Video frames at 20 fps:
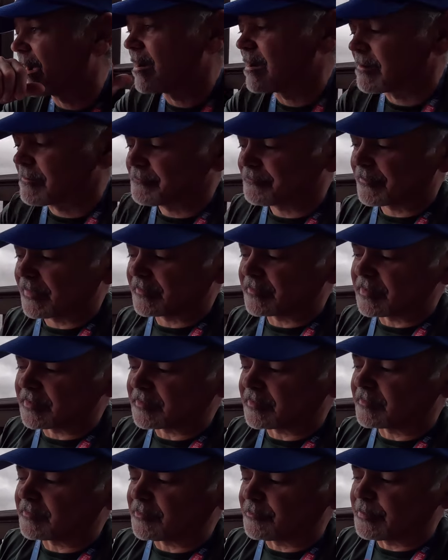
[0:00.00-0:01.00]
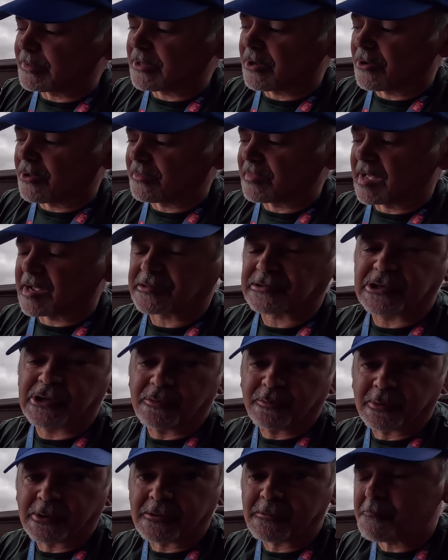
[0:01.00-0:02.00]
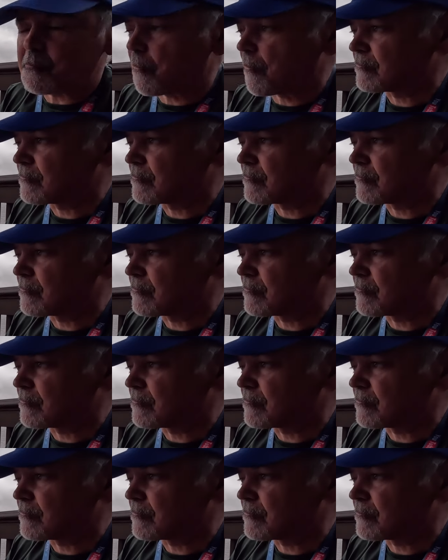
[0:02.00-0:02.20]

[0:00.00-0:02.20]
Uh, I think this will be all October,